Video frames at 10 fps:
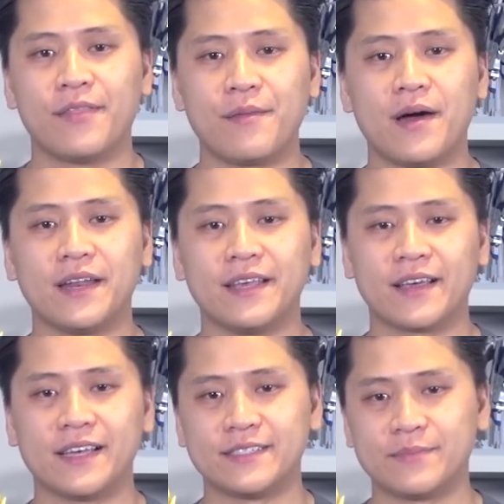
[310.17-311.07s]
the money,
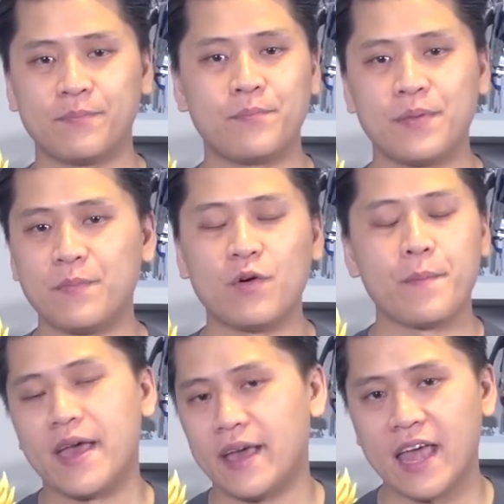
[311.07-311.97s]
because people will
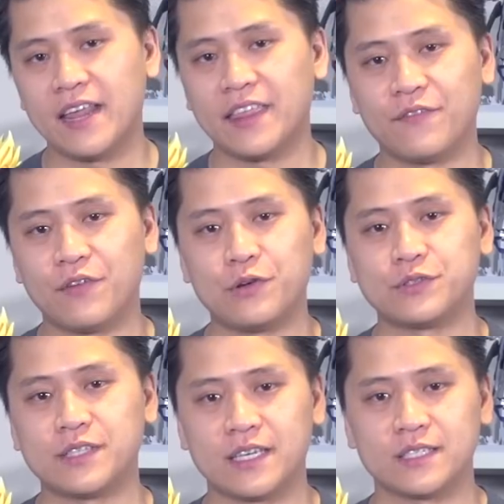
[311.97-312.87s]
pay anything for those
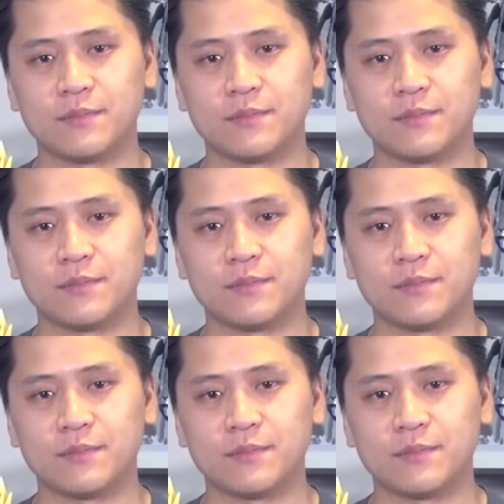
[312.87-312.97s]
things,